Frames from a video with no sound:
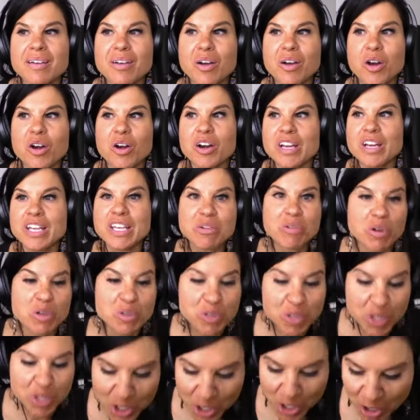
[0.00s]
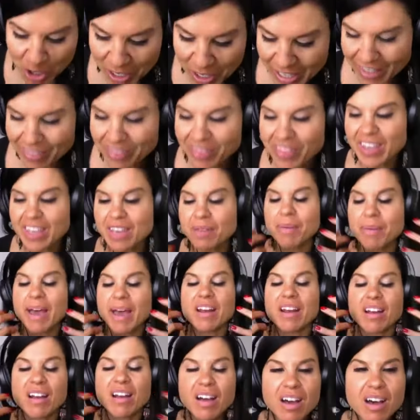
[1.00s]
our hero's journey and think
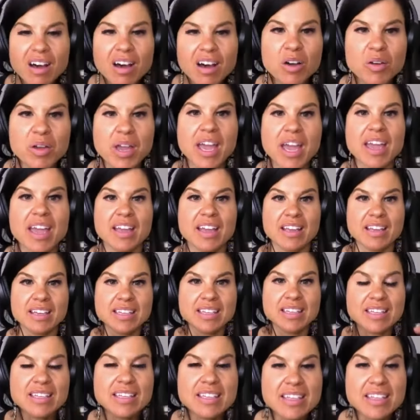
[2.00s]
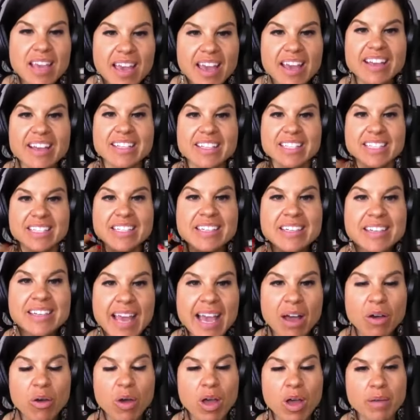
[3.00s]
about, oh, okay, yes,
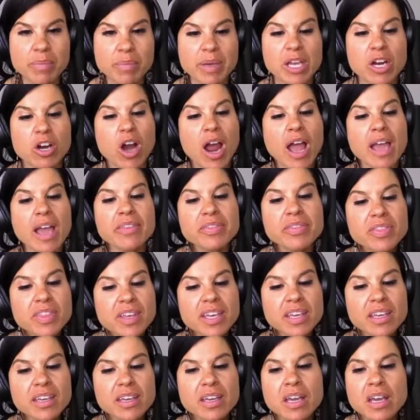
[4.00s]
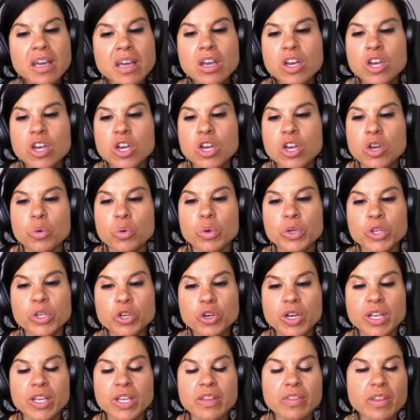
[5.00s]
now I'm here. I think when
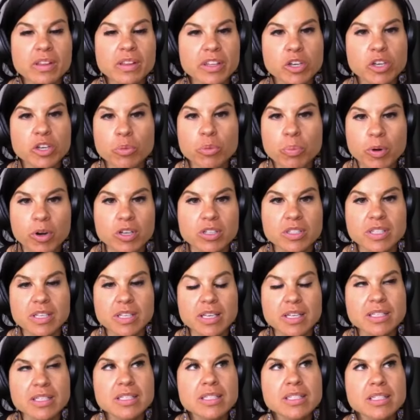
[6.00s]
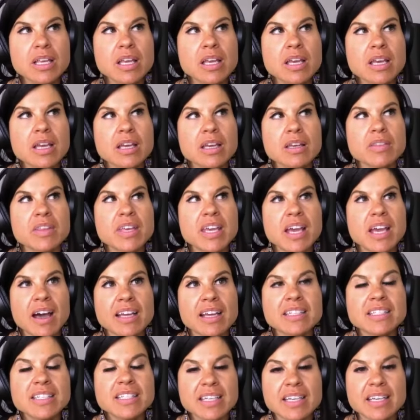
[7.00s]
you're in the legal process, the
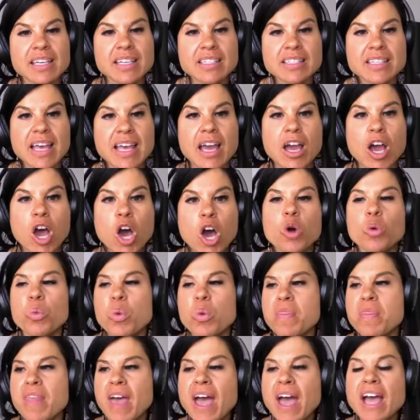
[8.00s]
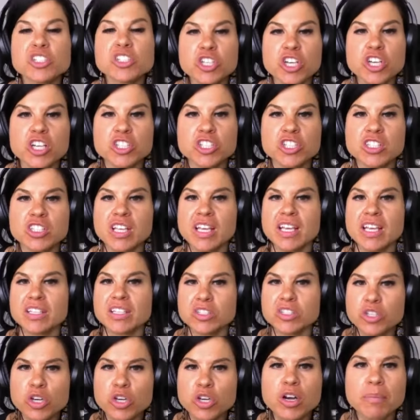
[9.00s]
idea is that, oh, when that judge
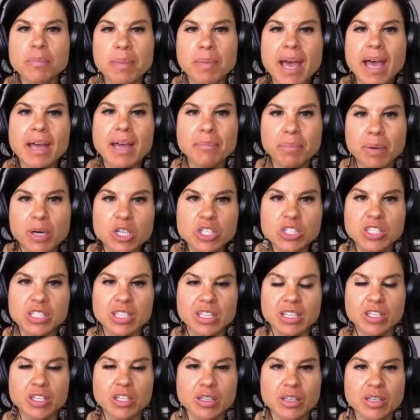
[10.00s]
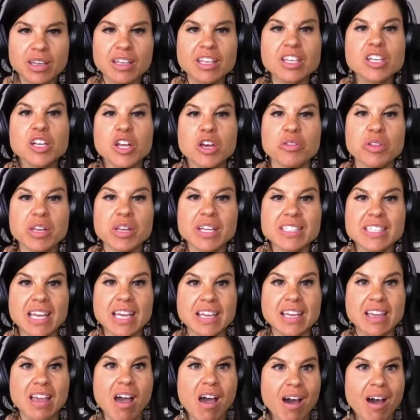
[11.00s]
says you're a bad person, you, you know, then it's like,